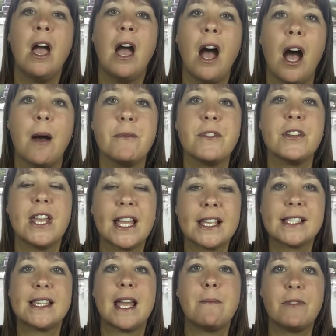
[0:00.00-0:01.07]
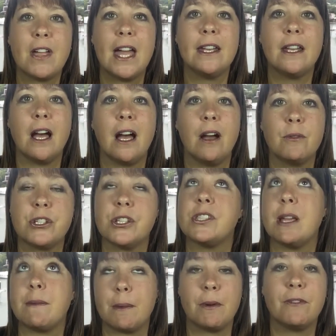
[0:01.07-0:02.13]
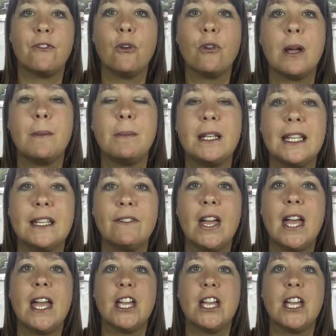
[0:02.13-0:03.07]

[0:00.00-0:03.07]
The next step then, which is step number 4, I believe,